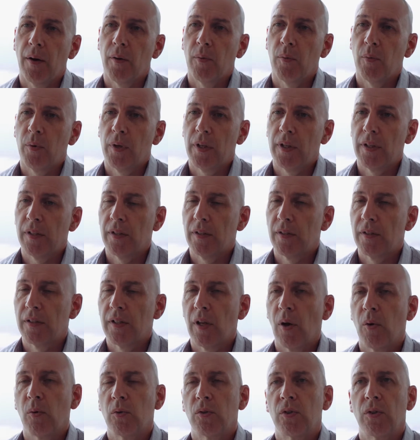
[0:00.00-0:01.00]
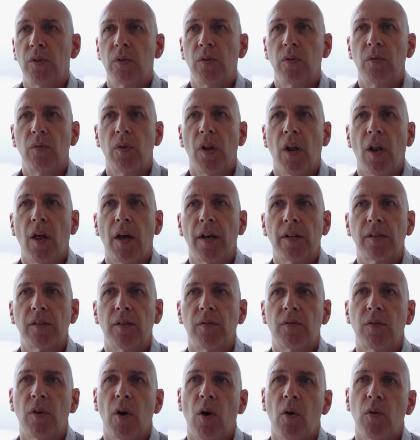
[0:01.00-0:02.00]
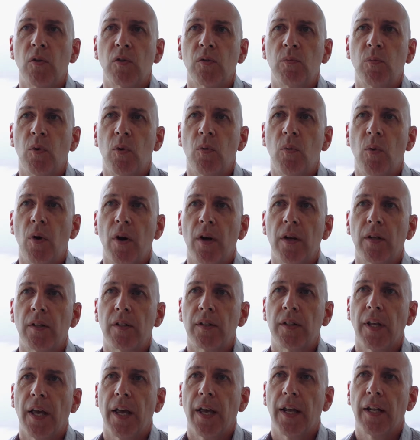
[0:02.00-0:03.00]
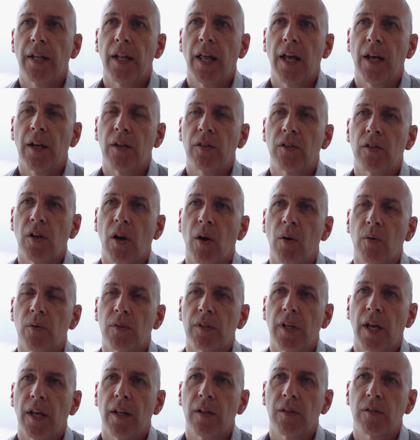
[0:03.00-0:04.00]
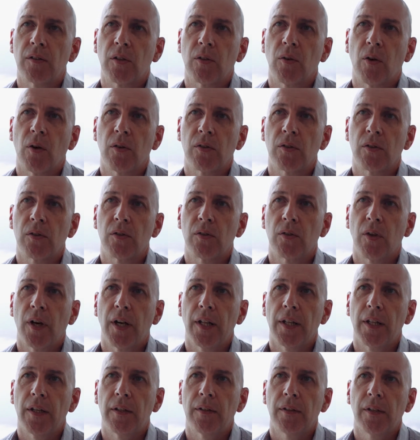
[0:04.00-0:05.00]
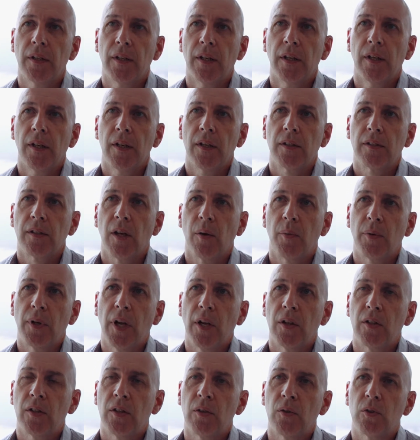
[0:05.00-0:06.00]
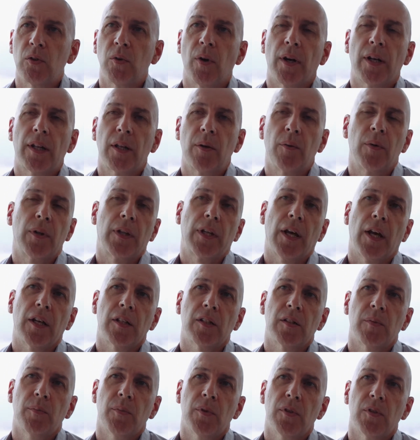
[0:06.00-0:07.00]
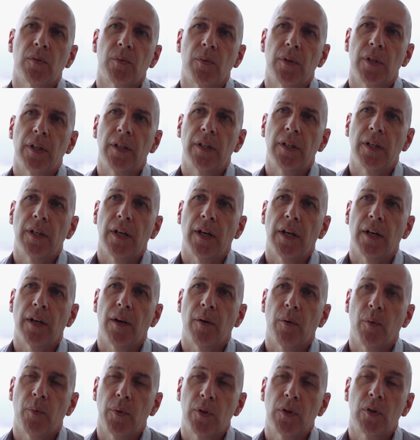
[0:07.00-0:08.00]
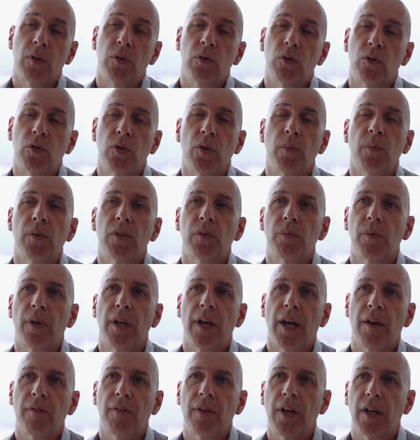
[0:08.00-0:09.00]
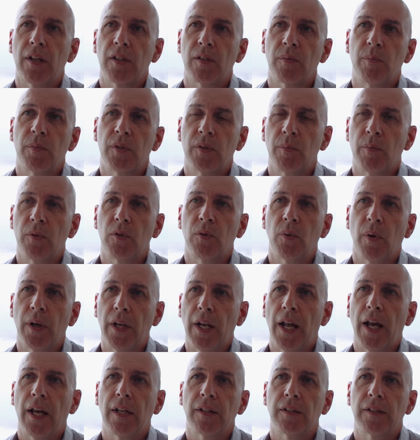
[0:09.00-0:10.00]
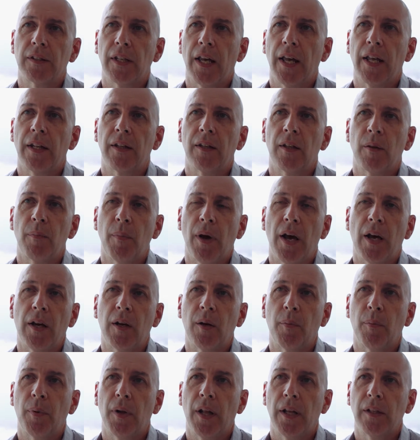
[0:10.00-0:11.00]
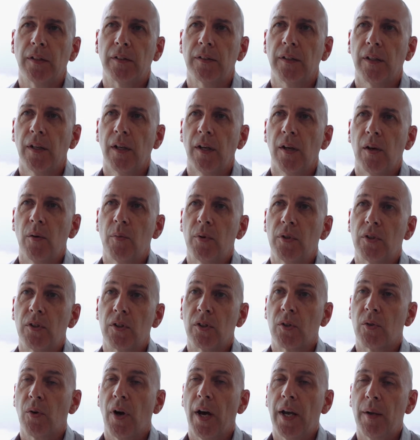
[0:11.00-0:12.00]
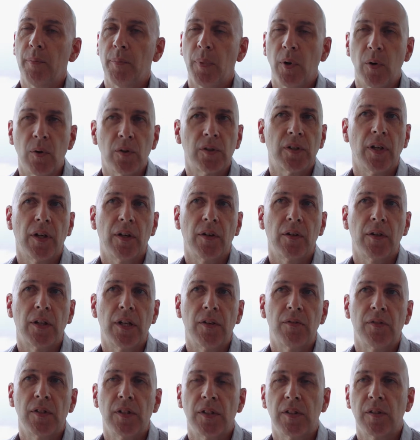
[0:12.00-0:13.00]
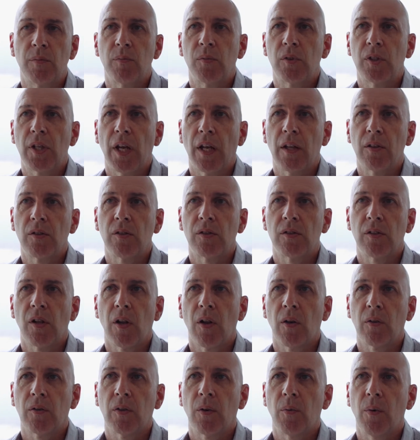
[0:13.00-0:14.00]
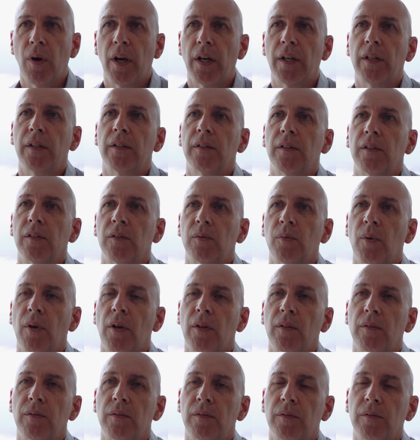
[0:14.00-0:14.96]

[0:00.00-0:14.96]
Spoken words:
We sell to the likes of Coles and Woolworths and large wholesalers across Australia. So we don't deal directly with customers or with consumers. We have customers in between us and the marketplace, which is great, but also gives us some challenges along the way as well.